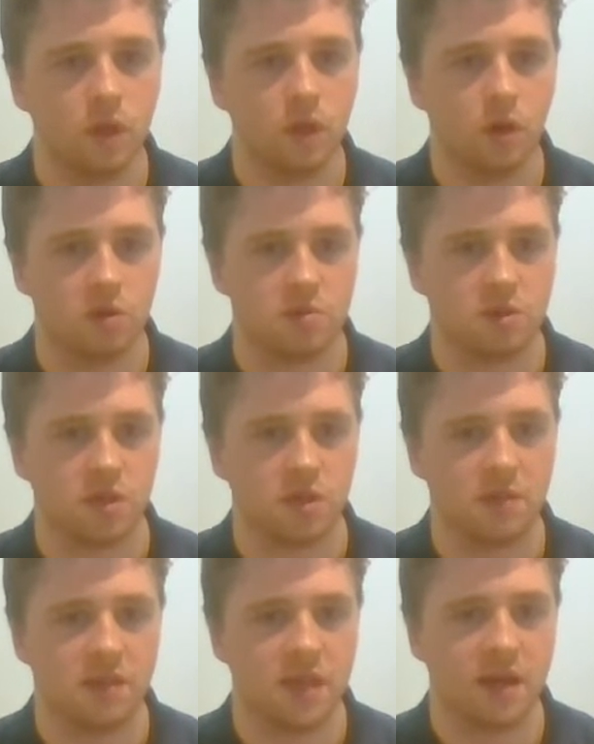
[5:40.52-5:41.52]
Awesome. So
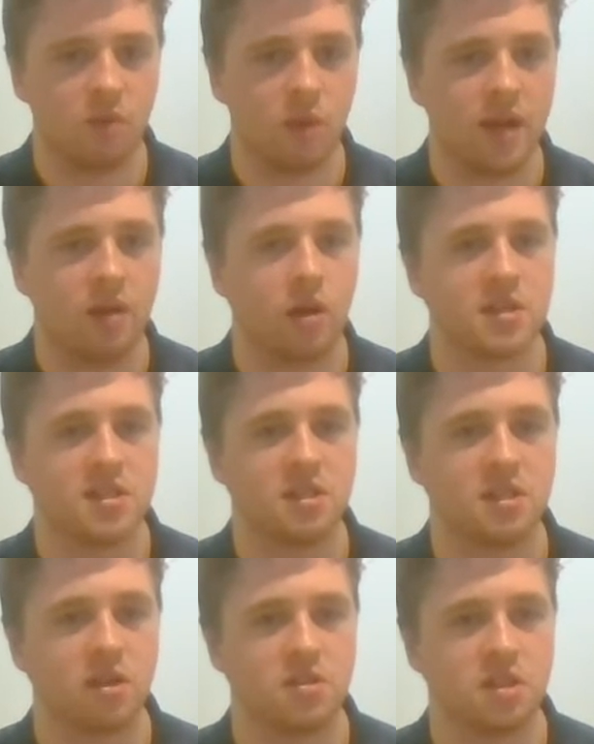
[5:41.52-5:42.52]
keeping that weight nice and
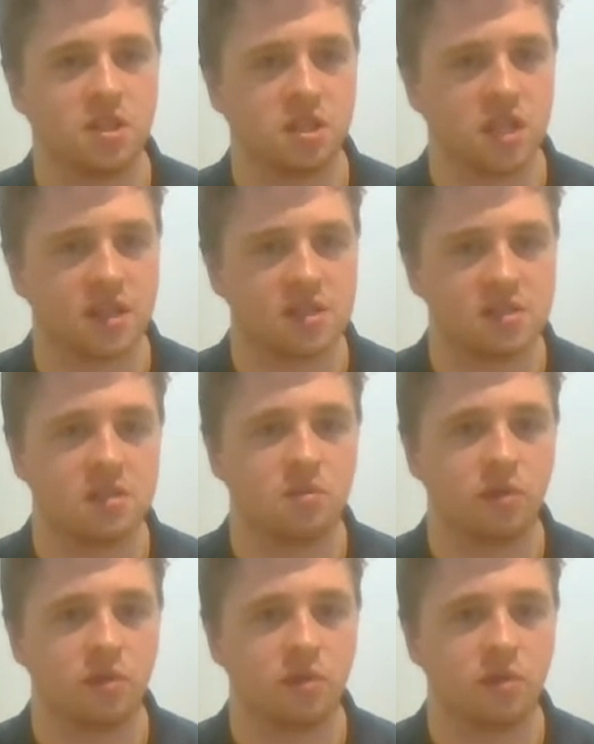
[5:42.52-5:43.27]
close to your chest.